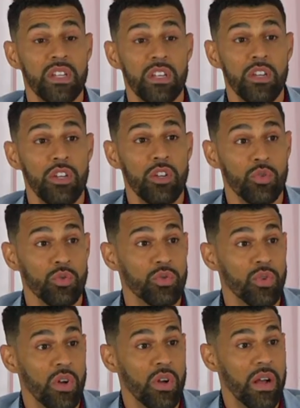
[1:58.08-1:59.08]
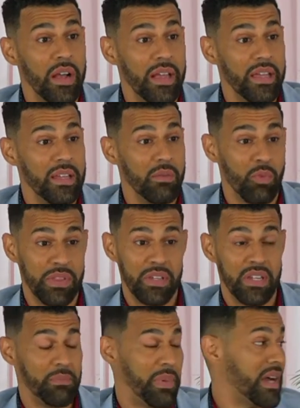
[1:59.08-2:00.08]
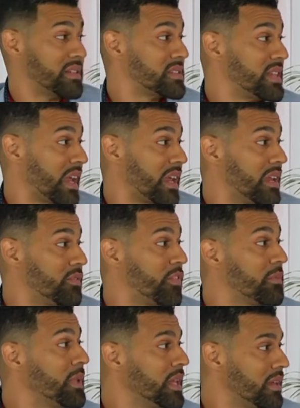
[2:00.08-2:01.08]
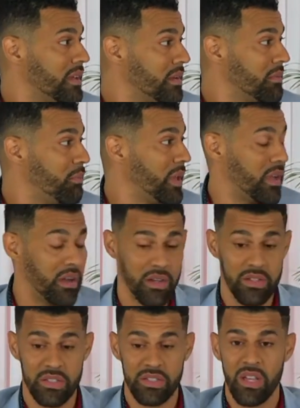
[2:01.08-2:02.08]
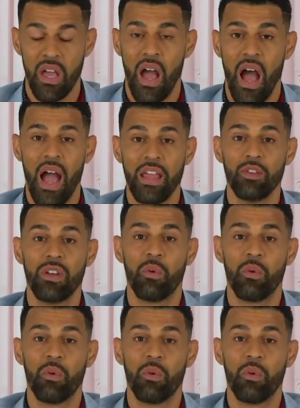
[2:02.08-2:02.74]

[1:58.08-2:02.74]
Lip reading: new within the past decade for me, because I knew that